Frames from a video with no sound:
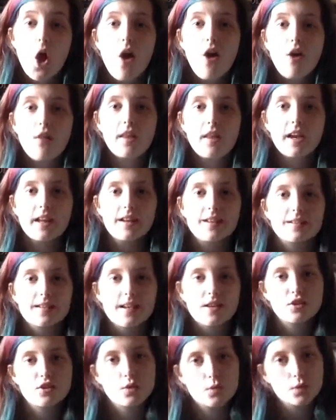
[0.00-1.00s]
All the links
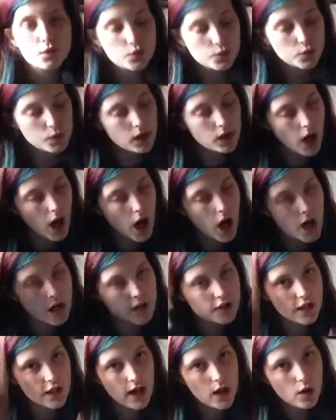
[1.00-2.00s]
as usual are
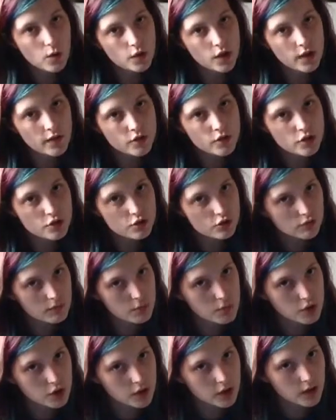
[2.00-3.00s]
down in the
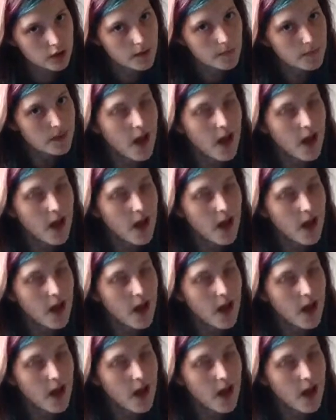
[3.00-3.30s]
description.